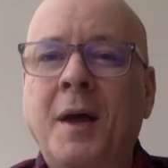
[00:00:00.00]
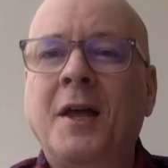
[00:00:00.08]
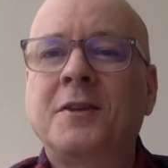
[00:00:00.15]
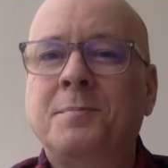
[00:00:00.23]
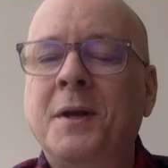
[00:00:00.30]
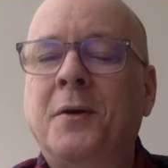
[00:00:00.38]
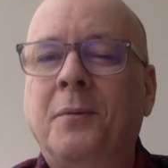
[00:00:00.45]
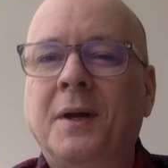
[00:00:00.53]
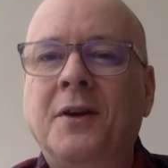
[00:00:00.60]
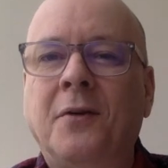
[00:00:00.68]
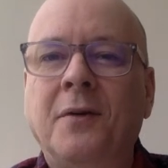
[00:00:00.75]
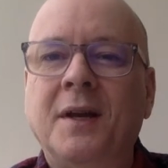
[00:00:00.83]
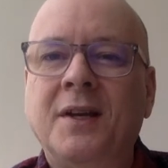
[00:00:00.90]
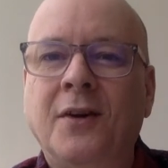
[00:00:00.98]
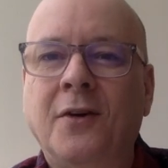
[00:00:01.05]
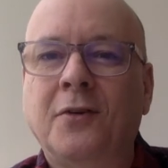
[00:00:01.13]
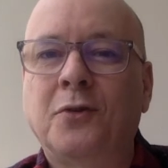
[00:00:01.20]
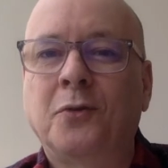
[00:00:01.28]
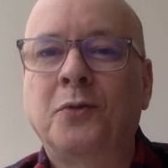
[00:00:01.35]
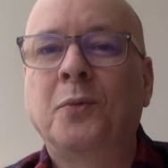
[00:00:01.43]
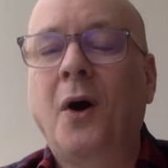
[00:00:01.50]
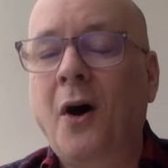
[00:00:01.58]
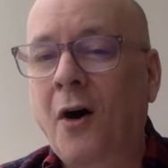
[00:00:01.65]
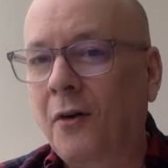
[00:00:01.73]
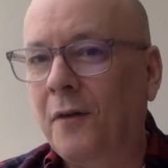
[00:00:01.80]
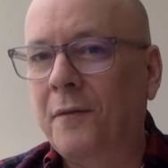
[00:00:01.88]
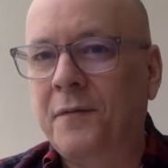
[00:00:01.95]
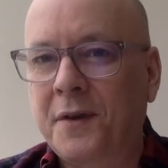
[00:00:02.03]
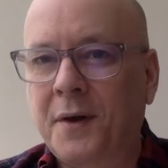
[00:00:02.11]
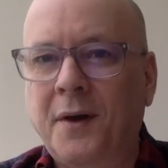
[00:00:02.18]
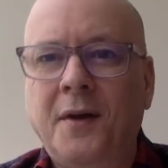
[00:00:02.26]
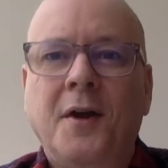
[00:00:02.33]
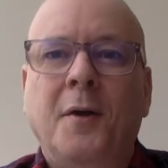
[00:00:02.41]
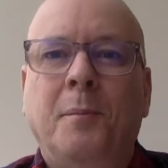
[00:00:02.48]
has been a recurring character through all of the